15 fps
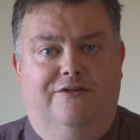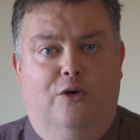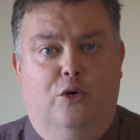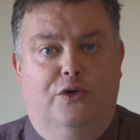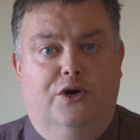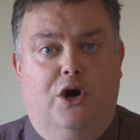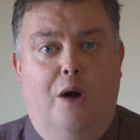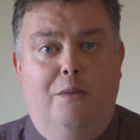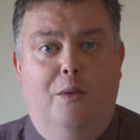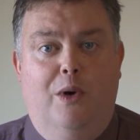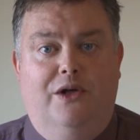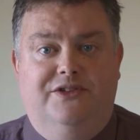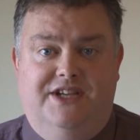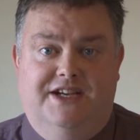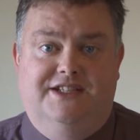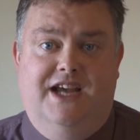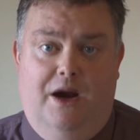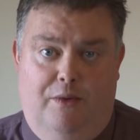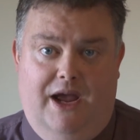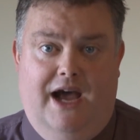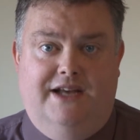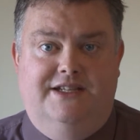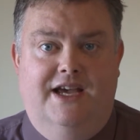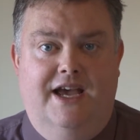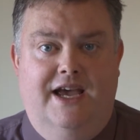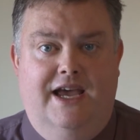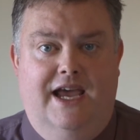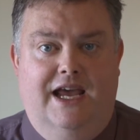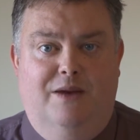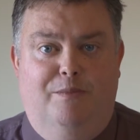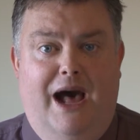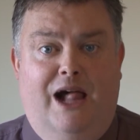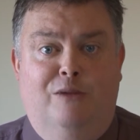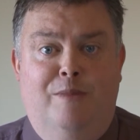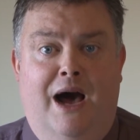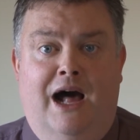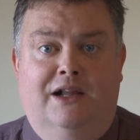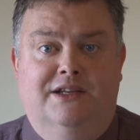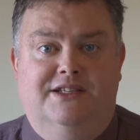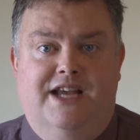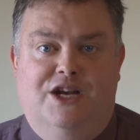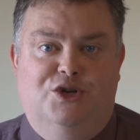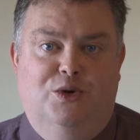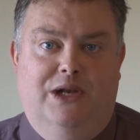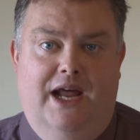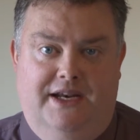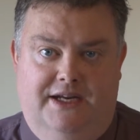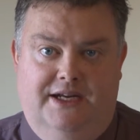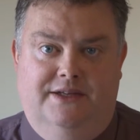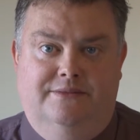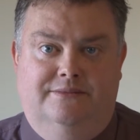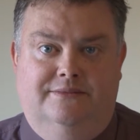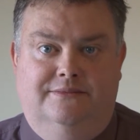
for the Commonwealth Secretariat in Pall Mall, Central London.